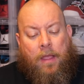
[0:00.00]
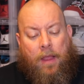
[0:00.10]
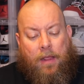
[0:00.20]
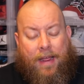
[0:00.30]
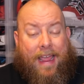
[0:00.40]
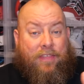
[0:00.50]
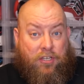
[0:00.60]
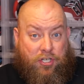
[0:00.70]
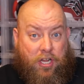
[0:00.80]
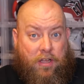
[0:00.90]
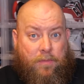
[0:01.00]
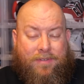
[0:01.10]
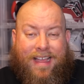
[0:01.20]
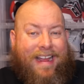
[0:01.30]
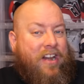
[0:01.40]
And I had the
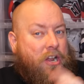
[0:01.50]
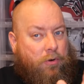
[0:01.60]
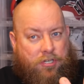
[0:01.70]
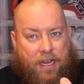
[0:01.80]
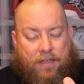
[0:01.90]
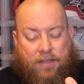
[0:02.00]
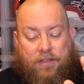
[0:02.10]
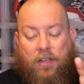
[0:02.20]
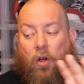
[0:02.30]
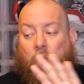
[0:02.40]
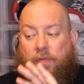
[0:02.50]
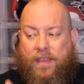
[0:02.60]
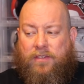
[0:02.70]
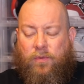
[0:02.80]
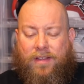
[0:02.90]
Chubs, I got no chases. So
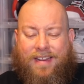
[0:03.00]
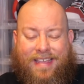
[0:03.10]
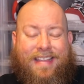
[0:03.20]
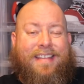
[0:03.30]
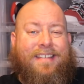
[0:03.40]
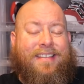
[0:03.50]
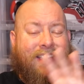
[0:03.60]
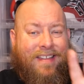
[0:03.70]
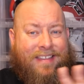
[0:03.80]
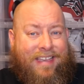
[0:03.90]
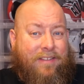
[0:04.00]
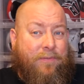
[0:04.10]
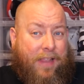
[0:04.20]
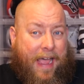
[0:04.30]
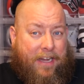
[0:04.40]
this one, it is Kid
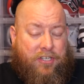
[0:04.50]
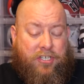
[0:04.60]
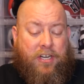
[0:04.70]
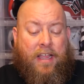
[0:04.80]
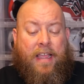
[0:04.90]
Flash.